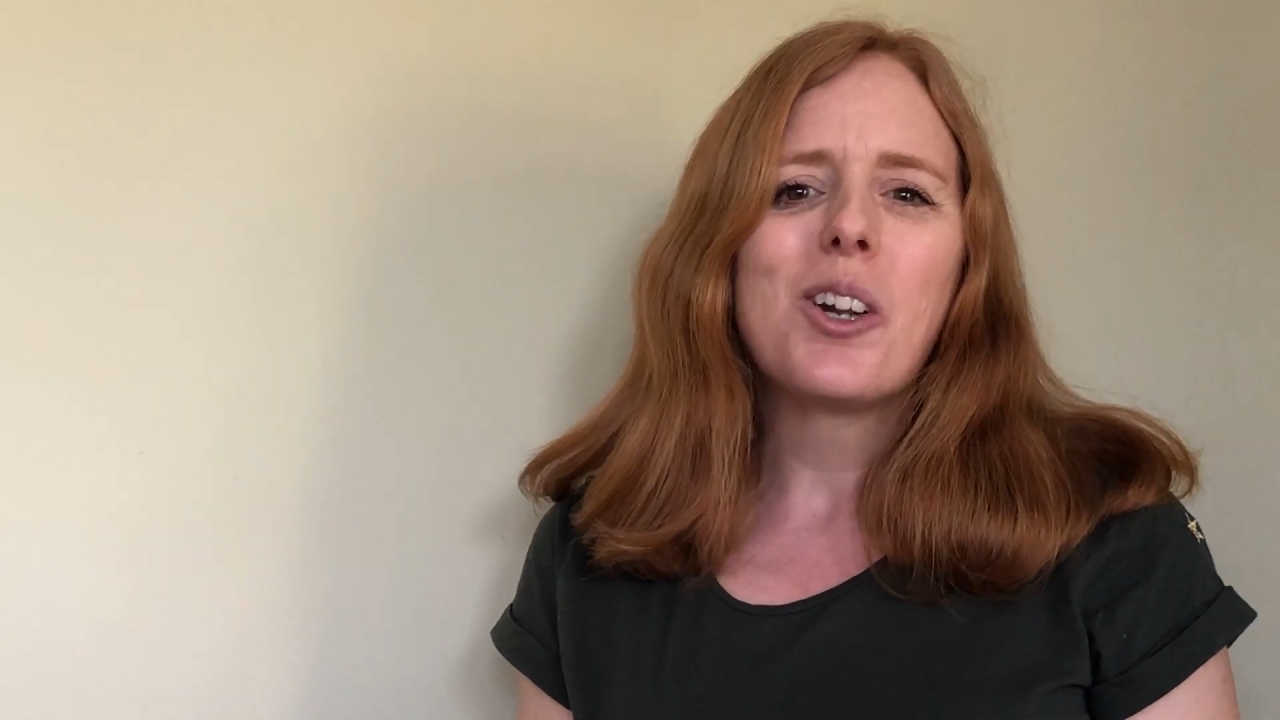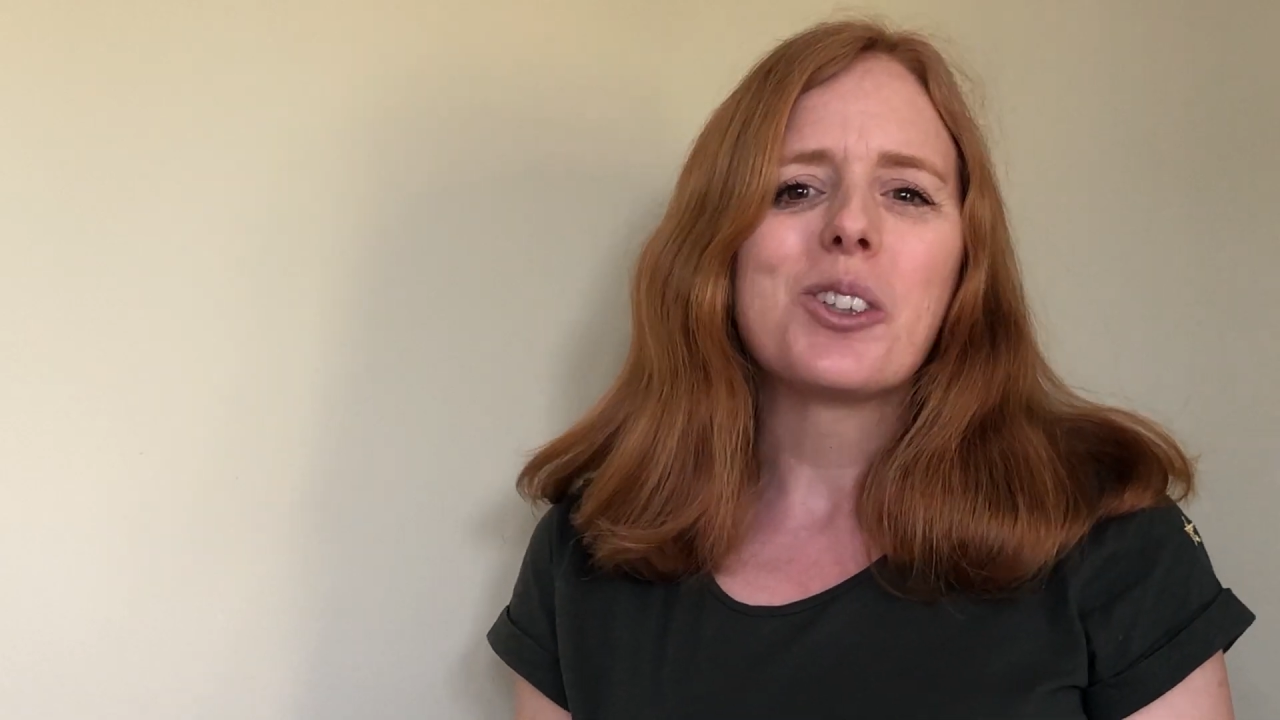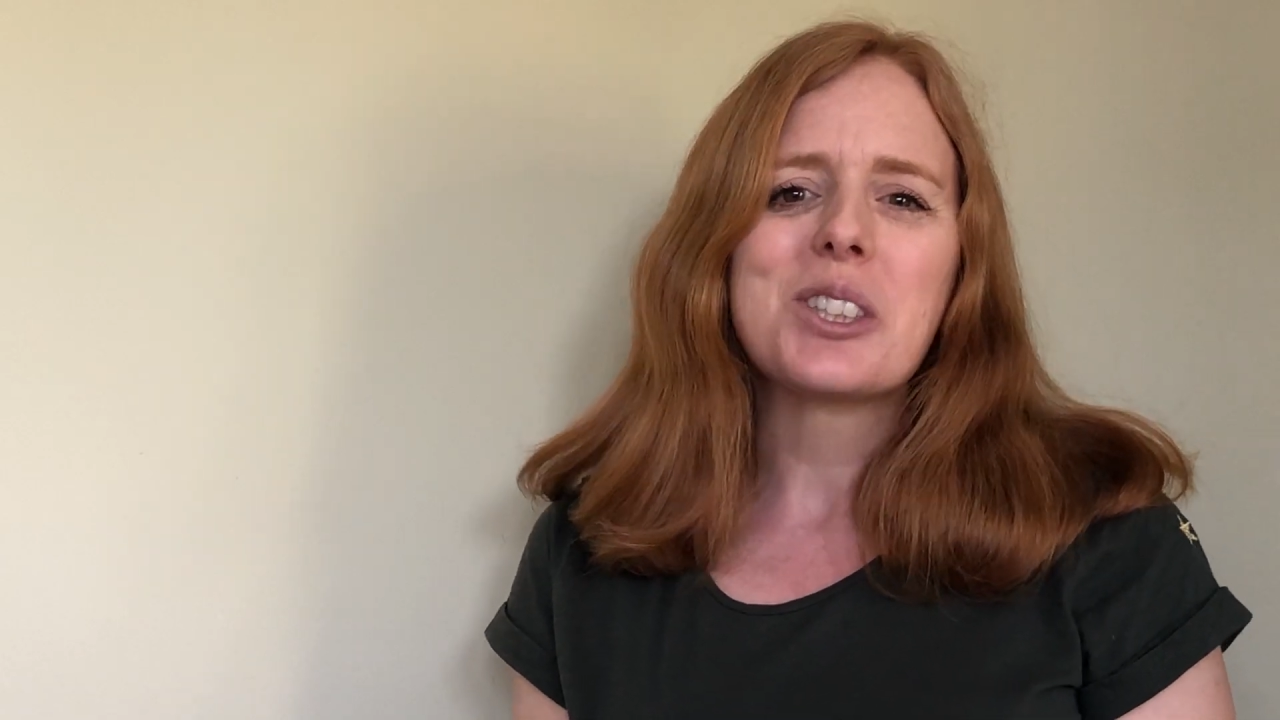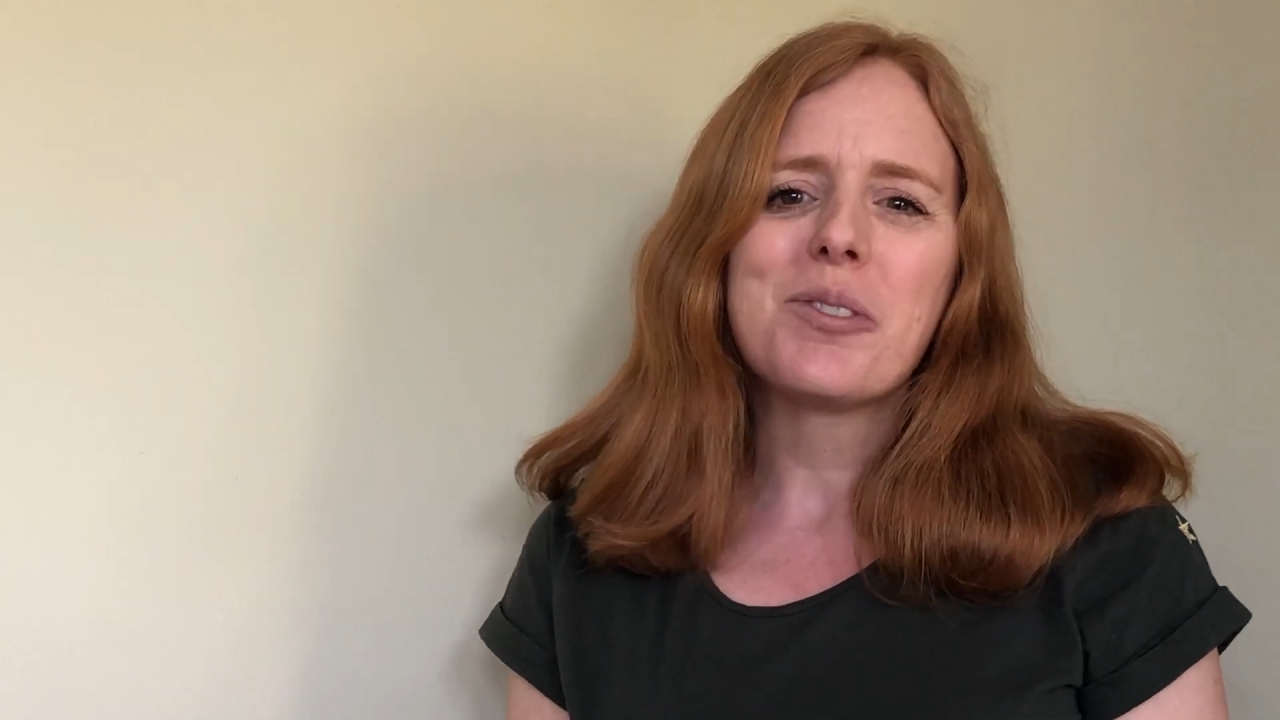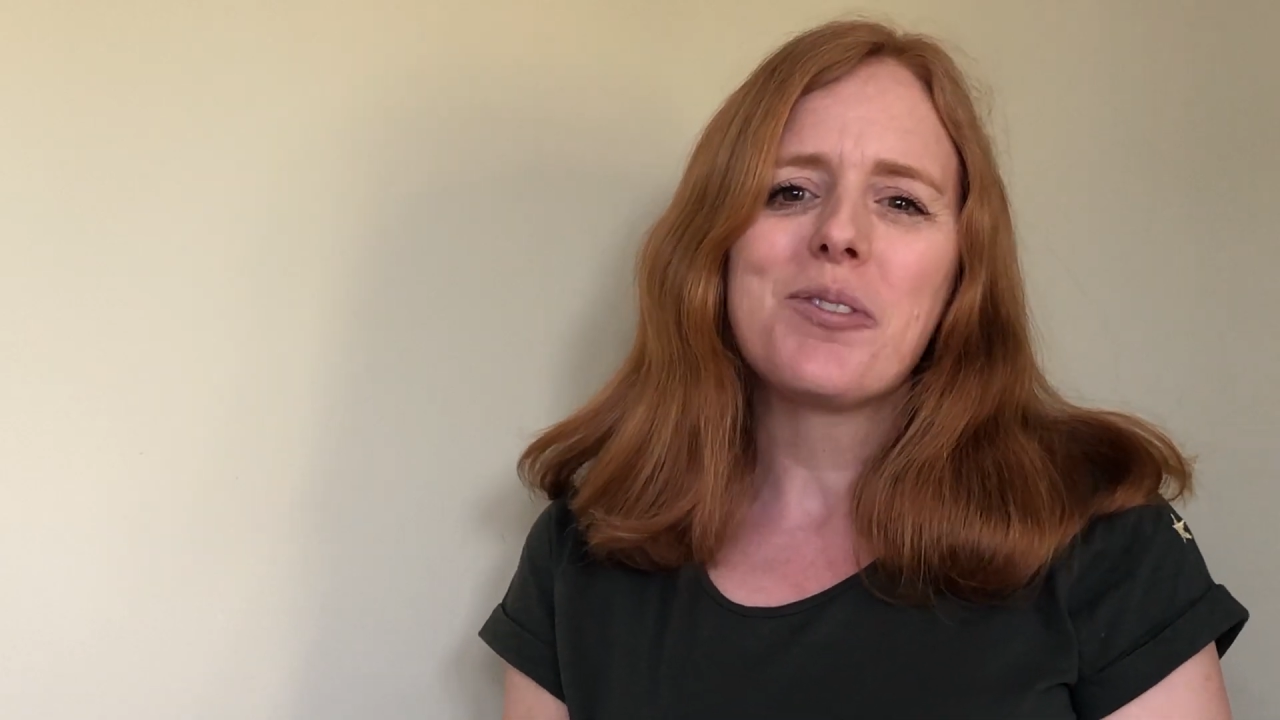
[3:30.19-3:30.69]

lots of